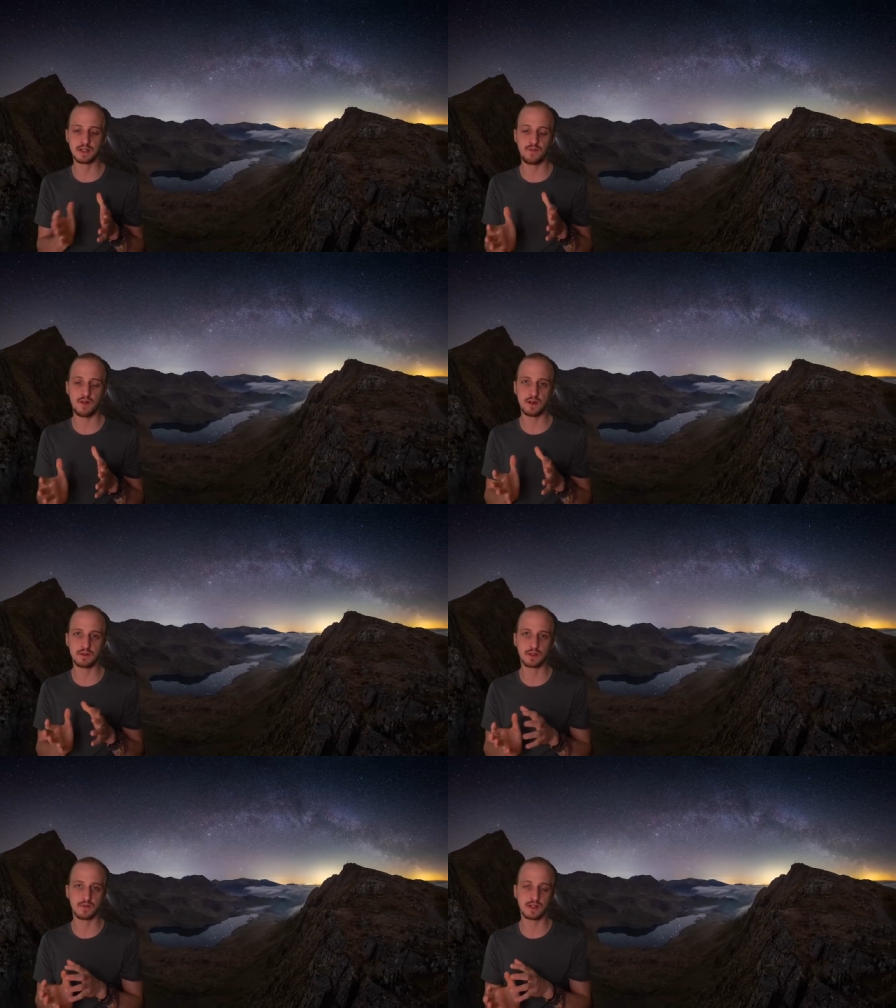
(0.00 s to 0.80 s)
It's
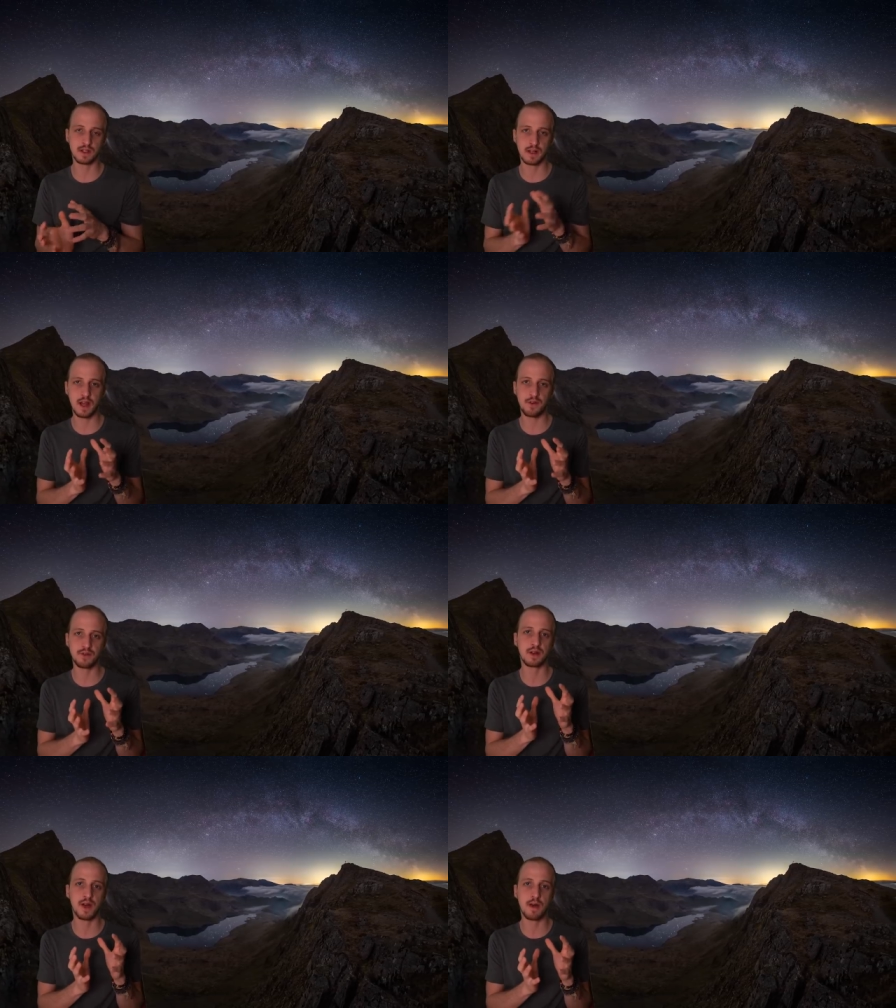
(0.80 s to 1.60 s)
found sort of to the
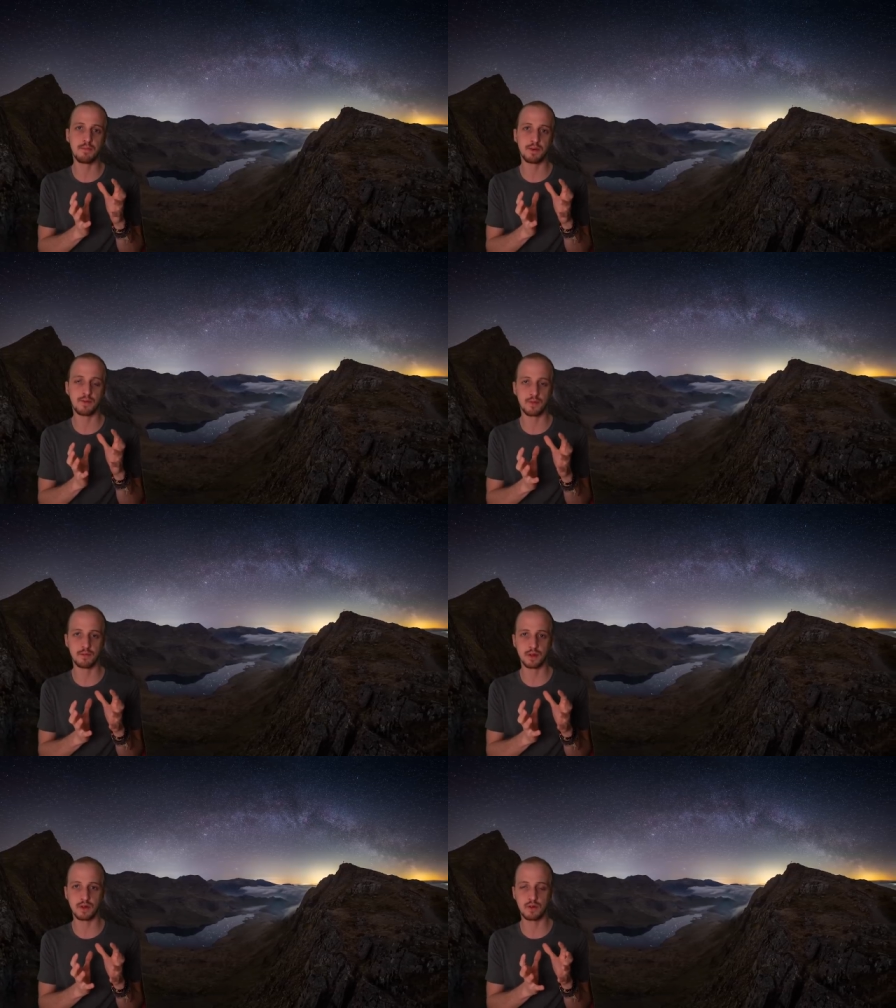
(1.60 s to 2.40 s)
left and up
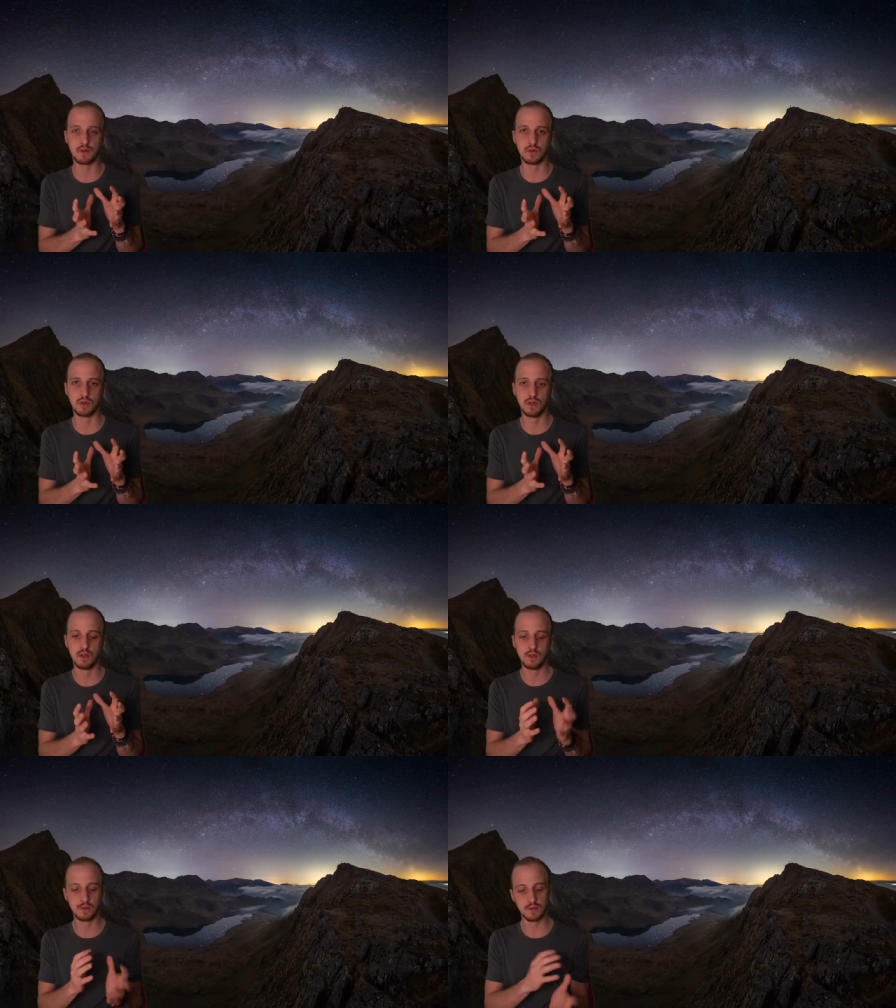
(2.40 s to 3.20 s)
from the core,
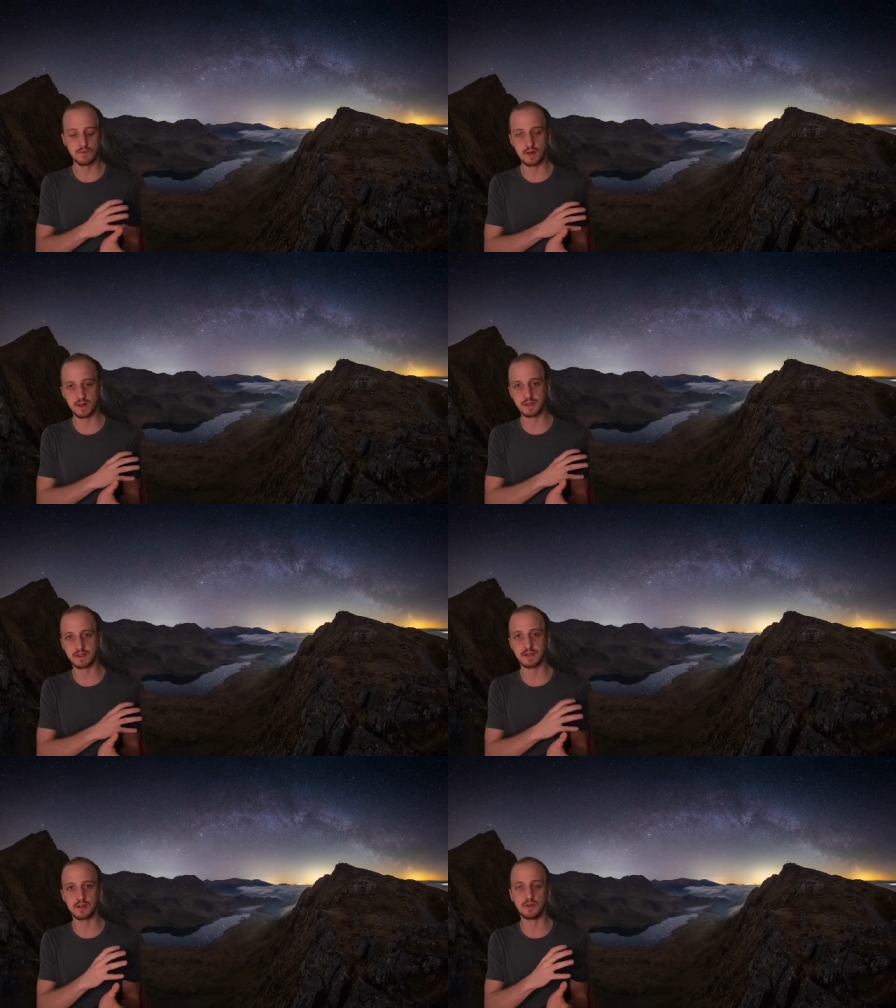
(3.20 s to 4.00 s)
so it
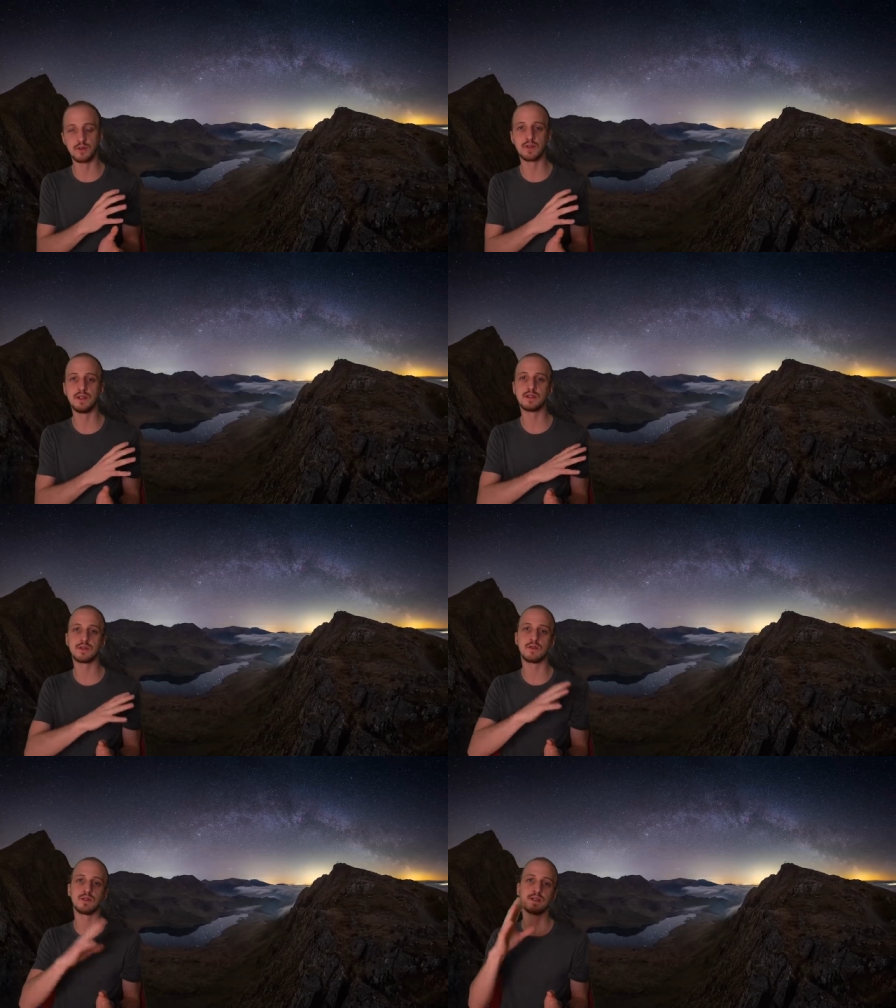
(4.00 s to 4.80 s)
rises in the
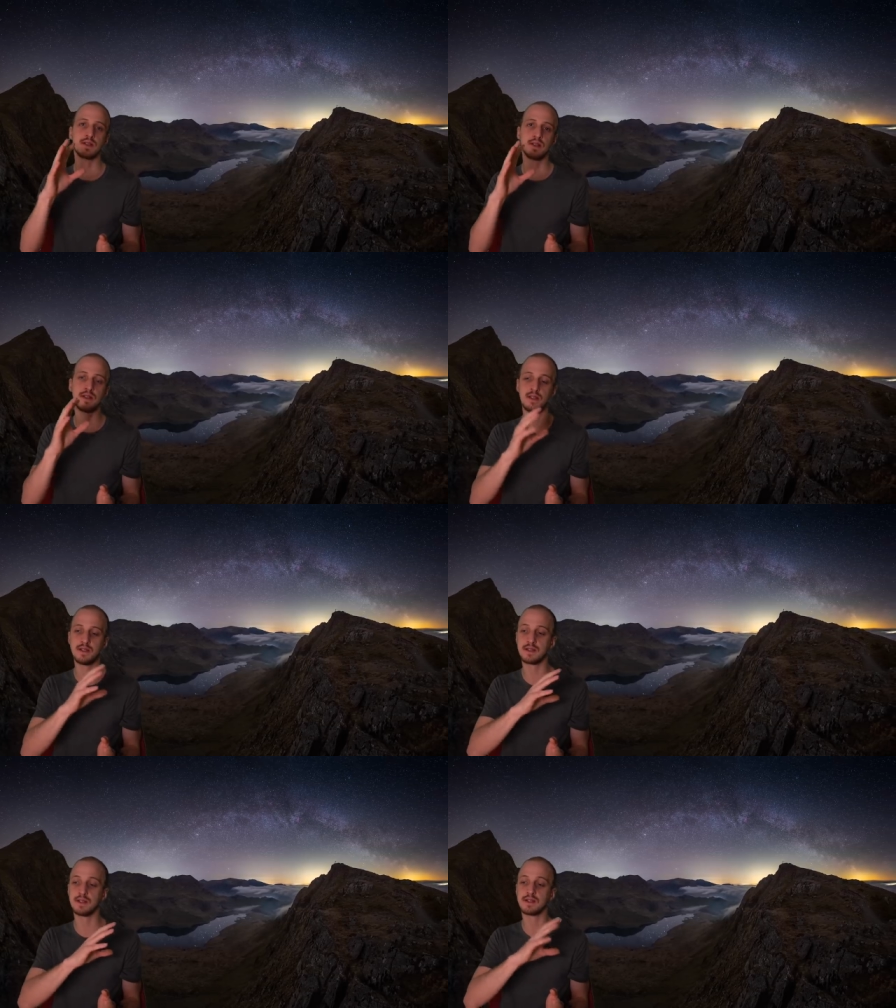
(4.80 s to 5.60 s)
northeast, crosses the
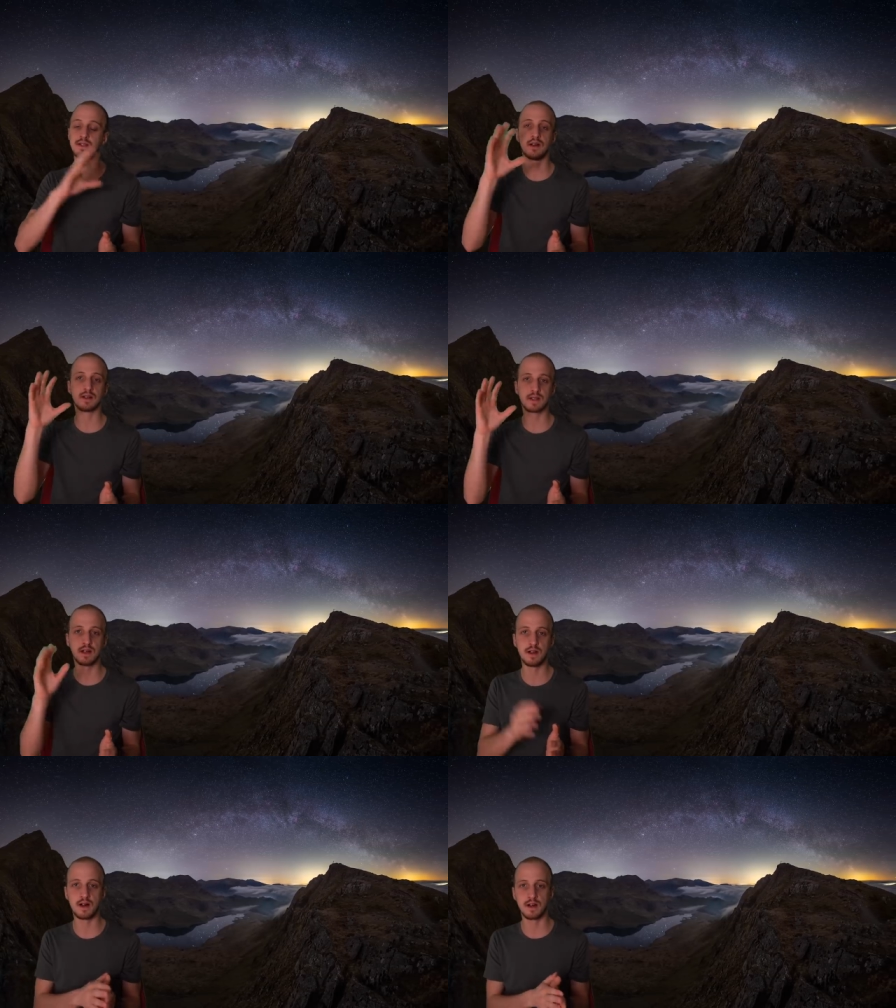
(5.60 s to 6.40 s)
east, and then starts
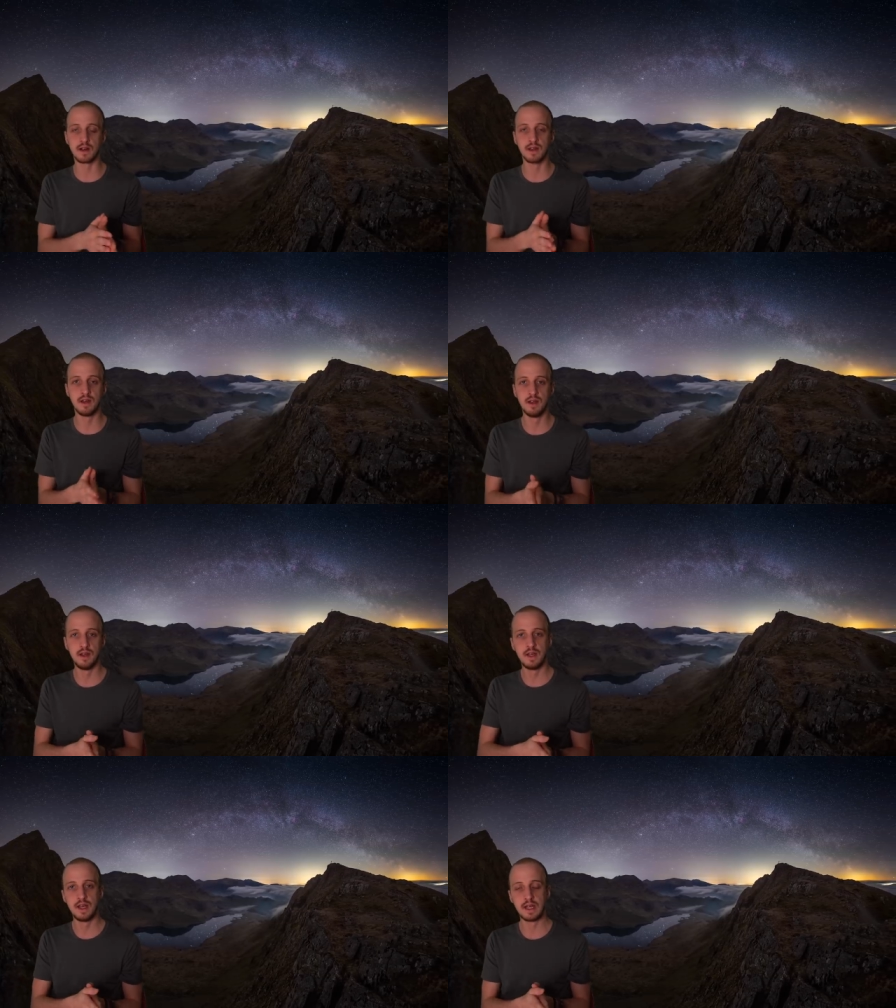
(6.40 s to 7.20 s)
going high
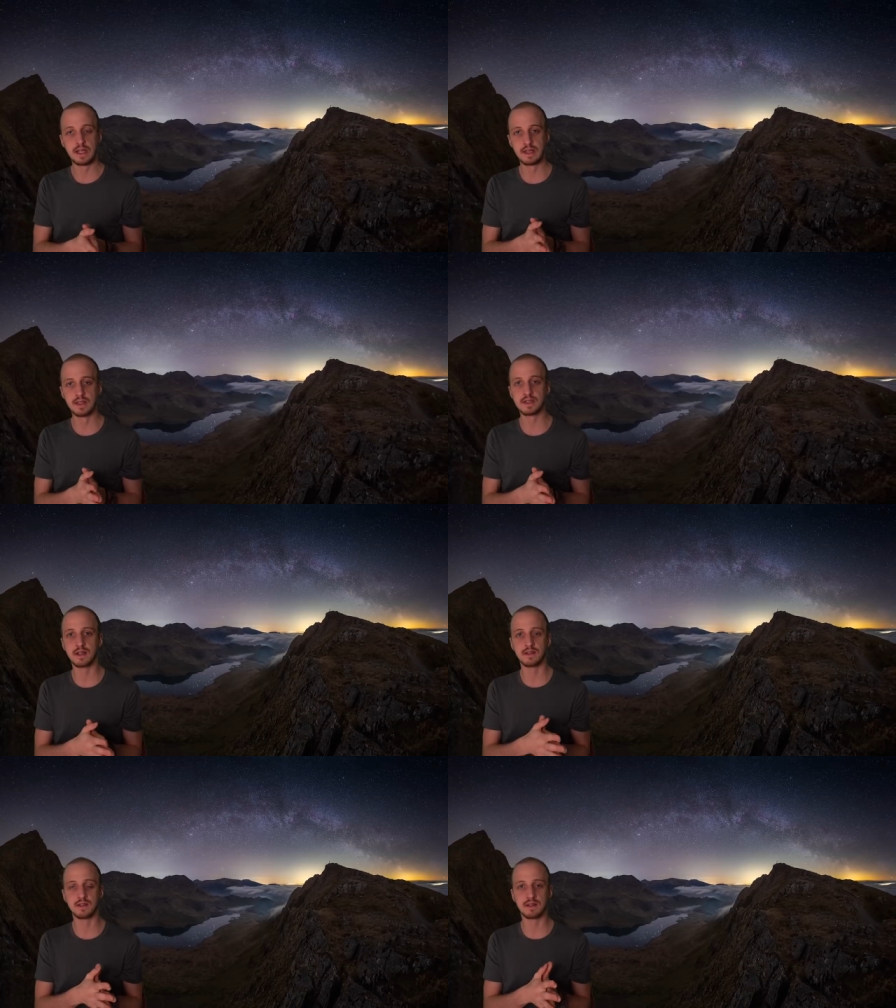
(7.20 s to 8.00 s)
in the
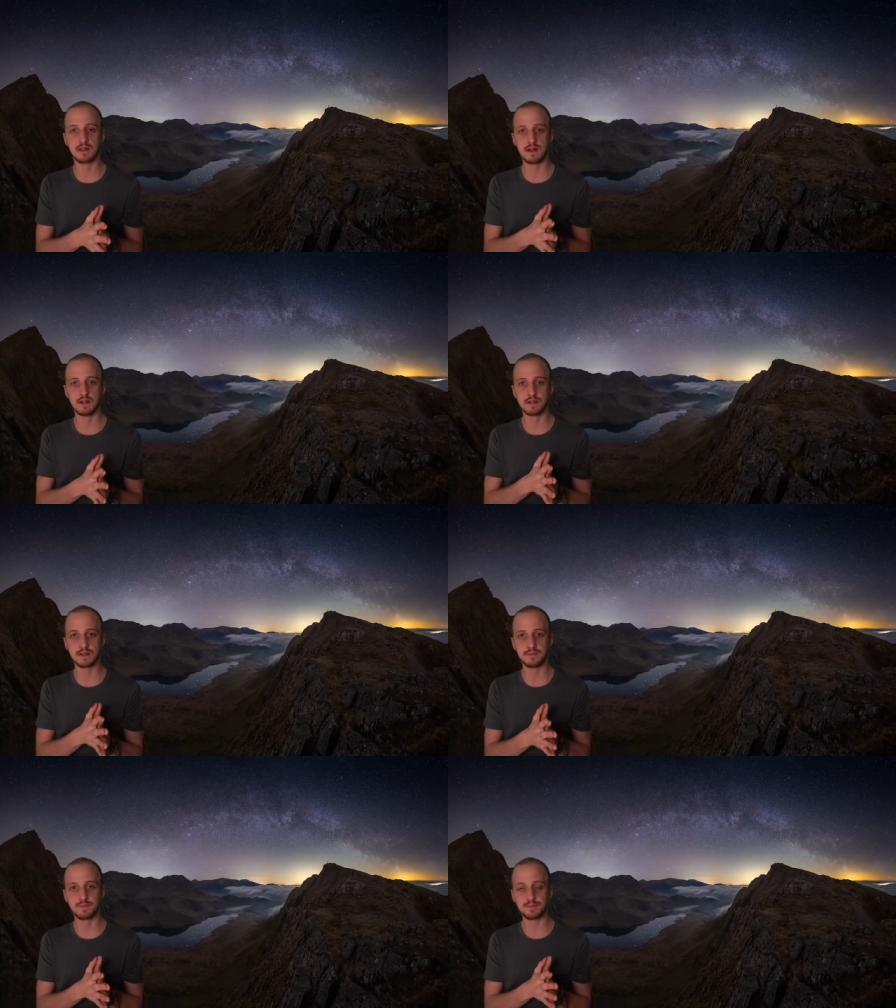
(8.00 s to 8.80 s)
southern skies.